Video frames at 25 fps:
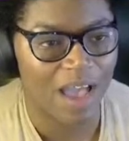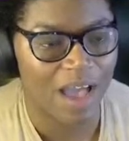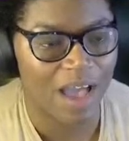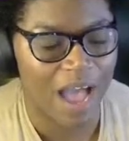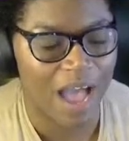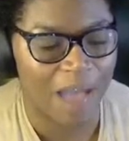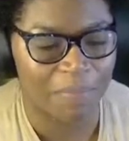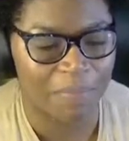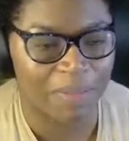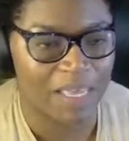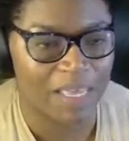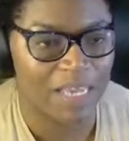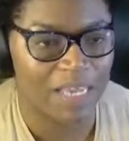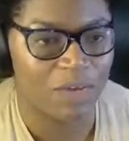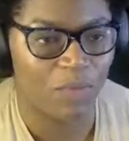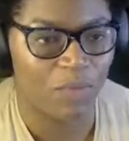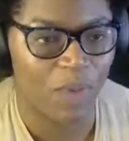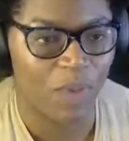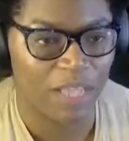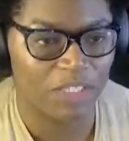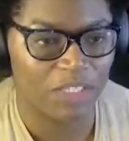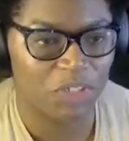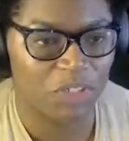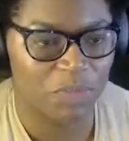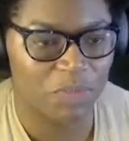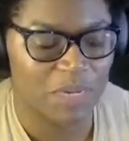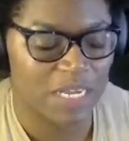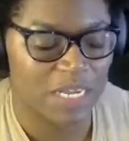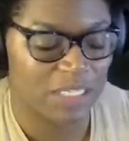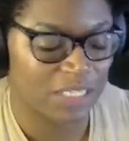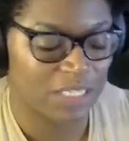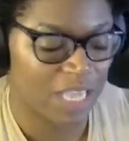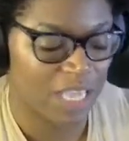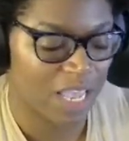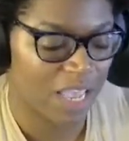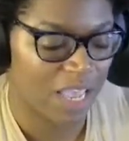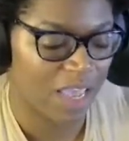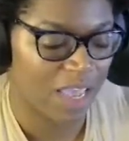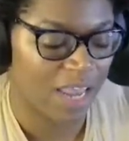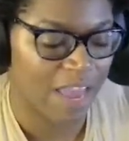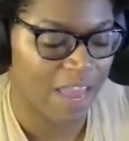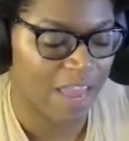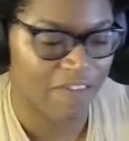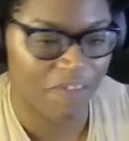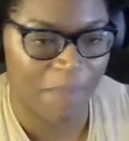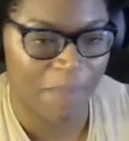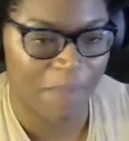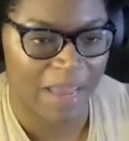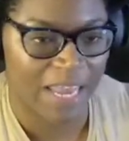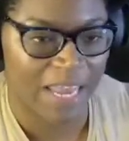I played way too much and
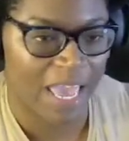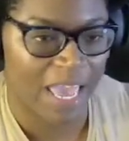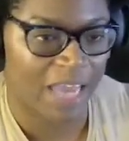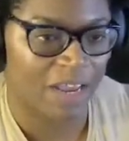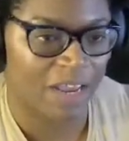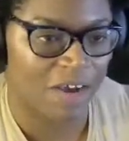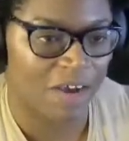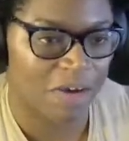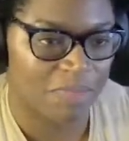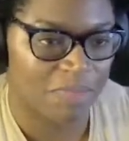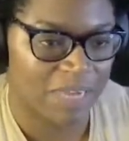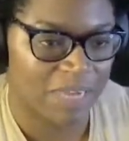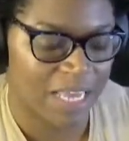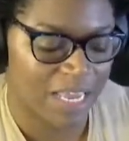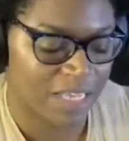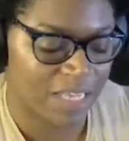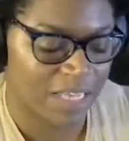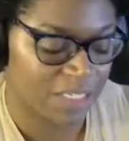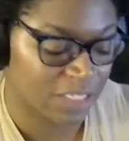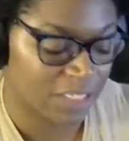everybody had an update.